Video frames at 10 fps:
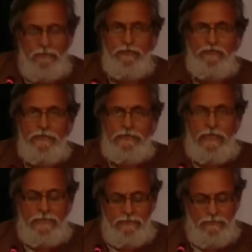would first
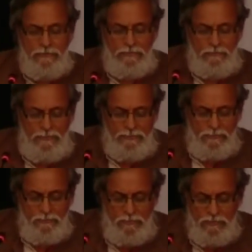like to pay
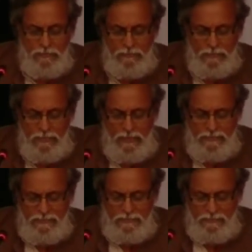tribute to some of the good
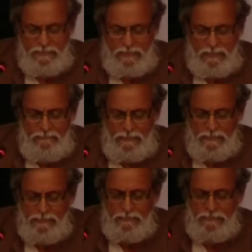ideas that I have
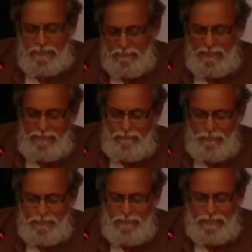learned. There are many
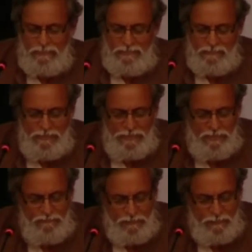more, but I'll just mention
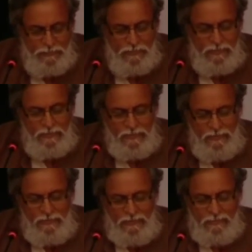a few.
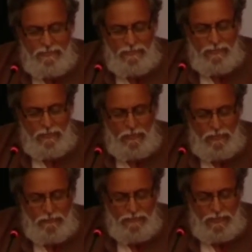The
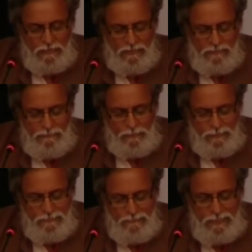recall of Tagore's
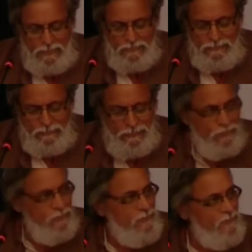poem by
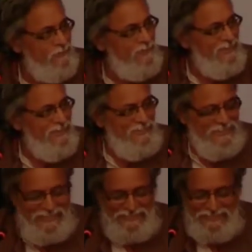Swedish
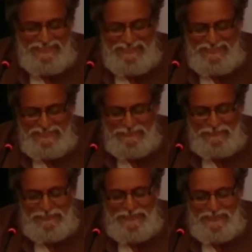friend was a
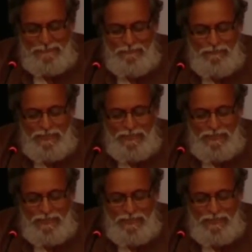wonderful thing.